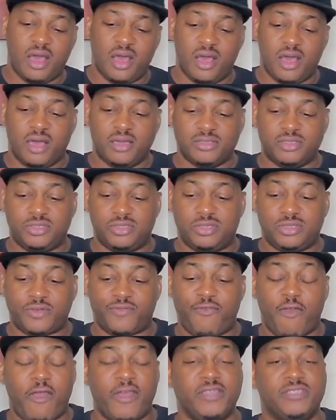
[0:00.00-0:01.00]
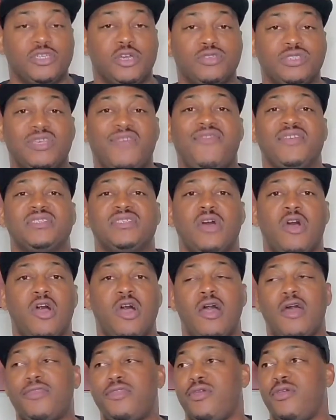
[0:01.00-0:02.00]
Jafari Joseph is the
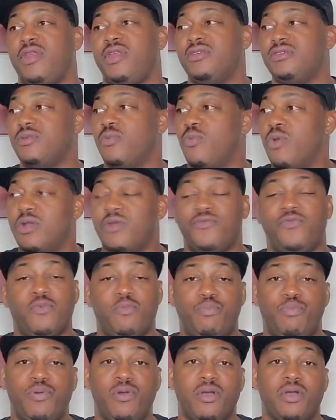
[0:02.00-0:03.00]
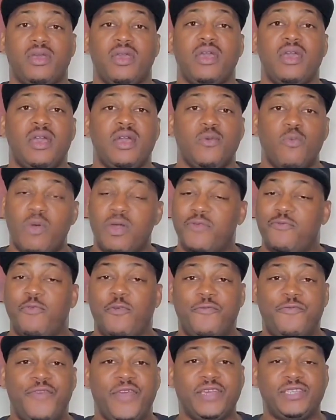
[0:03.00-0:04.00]
author, and it's a wonderful book,
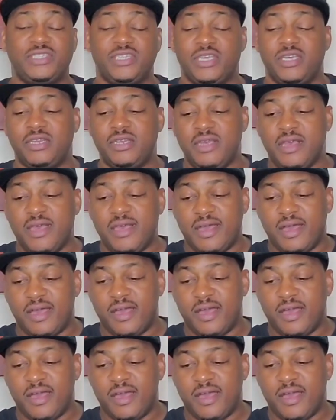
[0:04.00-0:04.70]
wonderful fiction.